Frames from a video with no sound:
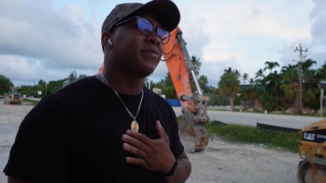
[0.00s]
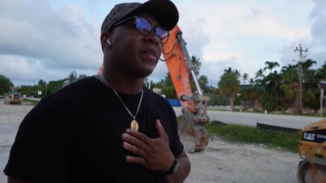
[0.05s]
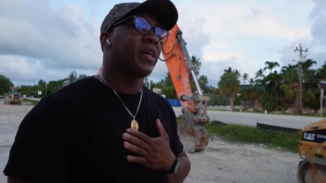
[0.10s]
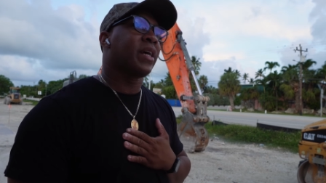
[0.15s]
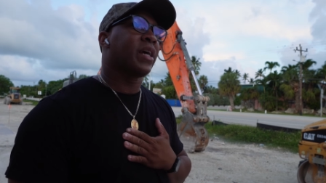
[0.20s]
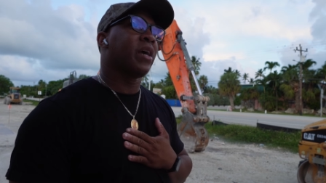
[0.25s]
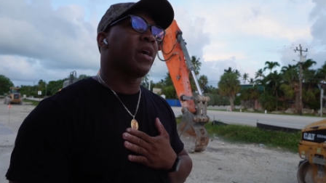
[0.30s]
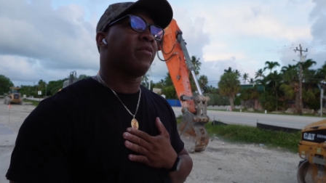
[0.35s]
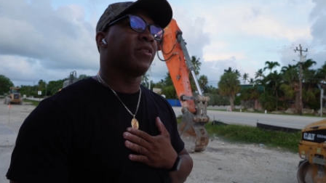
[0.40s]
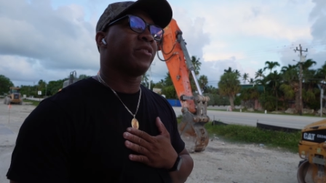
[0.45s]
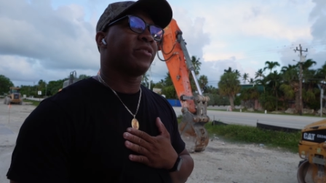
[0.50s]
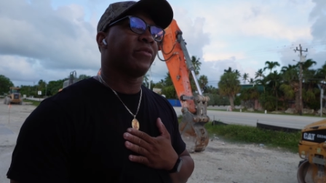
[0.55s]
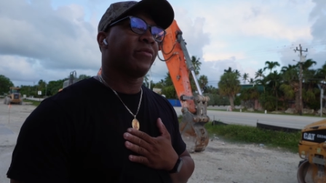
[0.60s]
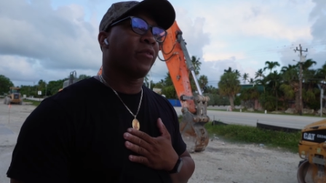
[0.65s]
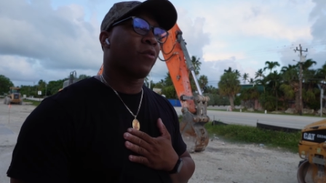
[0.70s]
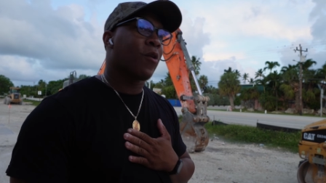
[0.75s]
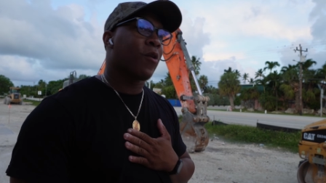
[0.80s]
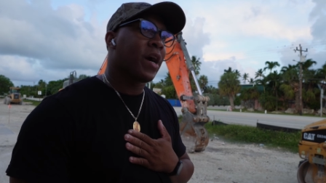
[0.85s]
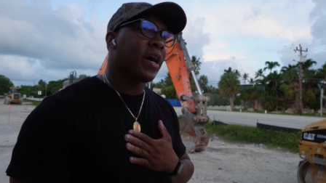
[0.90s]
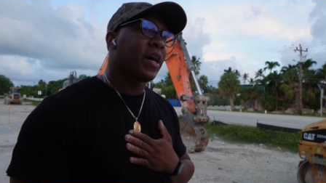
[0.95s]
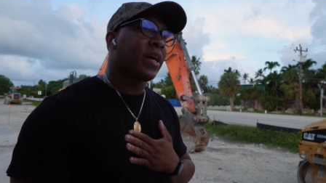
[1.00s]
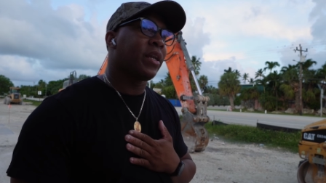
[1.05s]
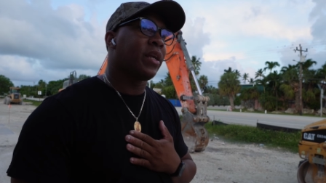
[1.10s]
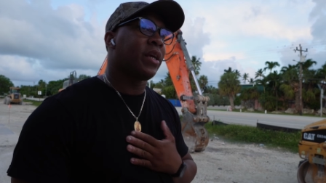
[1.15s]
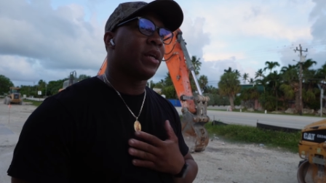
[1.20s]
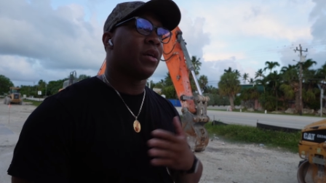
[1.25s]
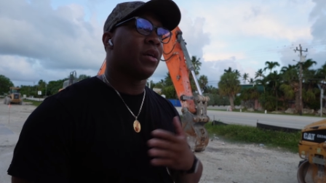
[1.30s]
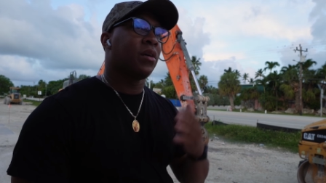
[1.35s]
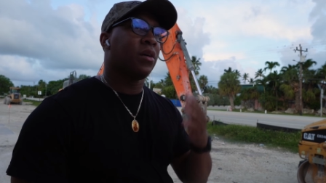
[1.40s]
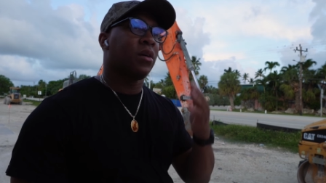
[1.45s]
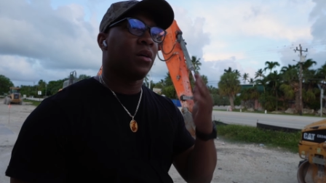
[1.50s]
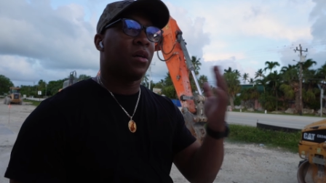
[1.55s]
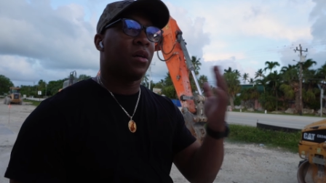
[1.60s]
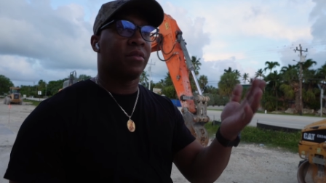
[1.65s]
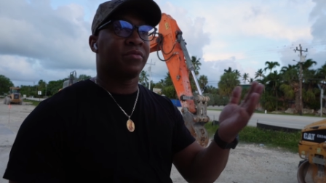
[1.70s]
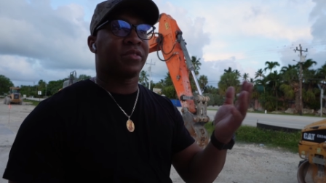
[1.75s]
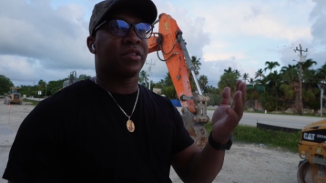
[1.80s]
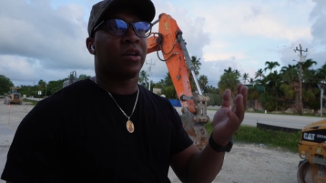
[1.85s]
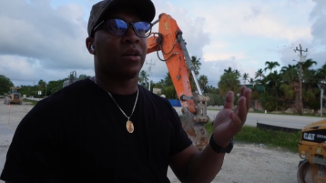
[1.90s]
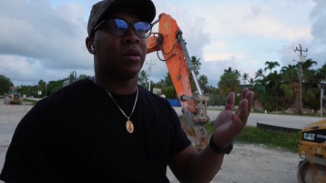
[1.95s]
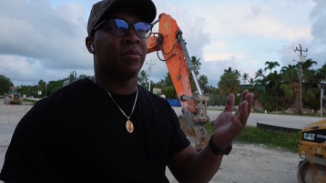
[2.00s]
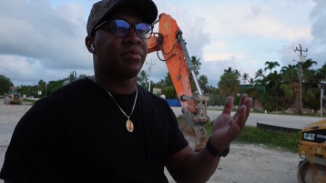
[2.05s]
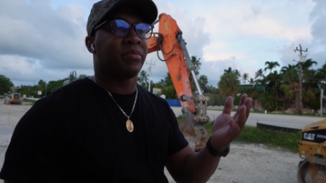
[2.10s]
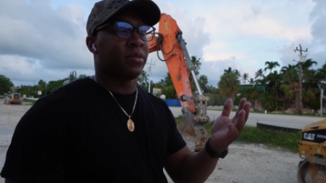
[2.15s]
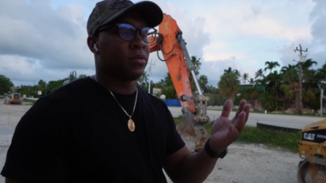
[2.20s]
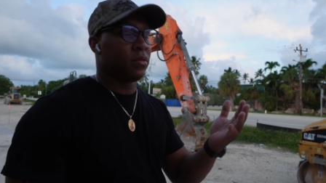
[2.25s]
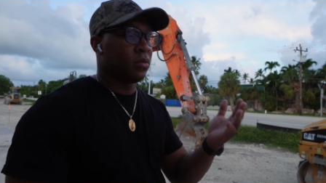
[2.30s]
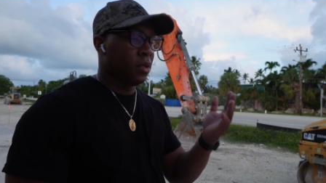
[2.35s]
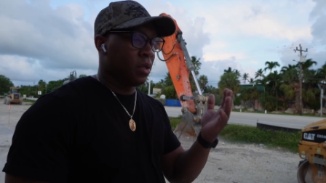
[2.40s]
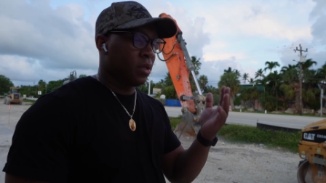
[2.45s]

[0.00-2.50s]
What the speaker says: if they gave us a variety of tarps.